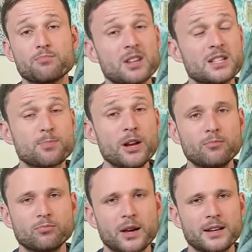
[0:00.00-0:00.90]
in
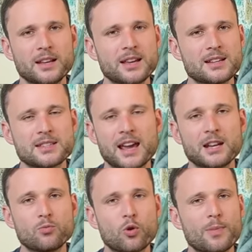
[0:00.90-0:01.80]
spring when it's
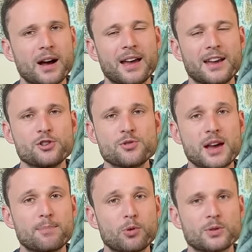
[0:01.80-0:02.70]
getting warmer and you
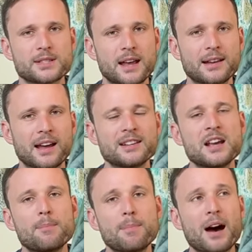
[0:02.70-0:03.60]
get more sunlight.
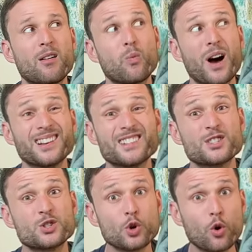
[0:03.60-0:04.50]
But while
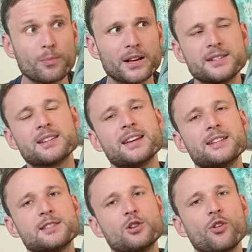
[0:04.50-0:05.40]
it's dormant,
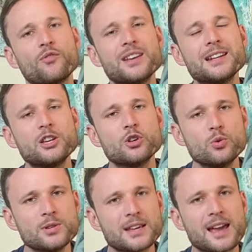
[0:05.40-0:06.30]
it's not really
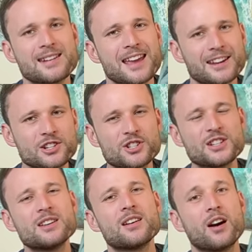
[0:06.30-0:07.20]
using any
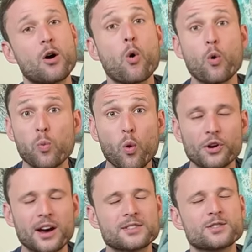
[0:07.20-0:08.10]
energy or
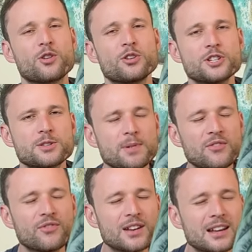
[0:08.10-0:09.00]
water. So just be
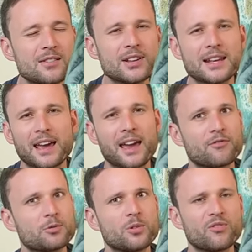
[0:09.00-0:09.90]
really, really
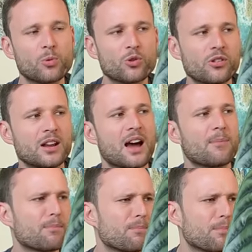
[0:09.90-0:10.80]
careful with watering. I
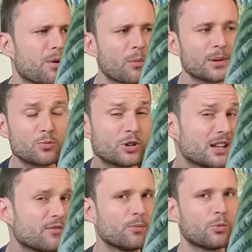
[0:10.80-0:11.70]
probably wouldn't even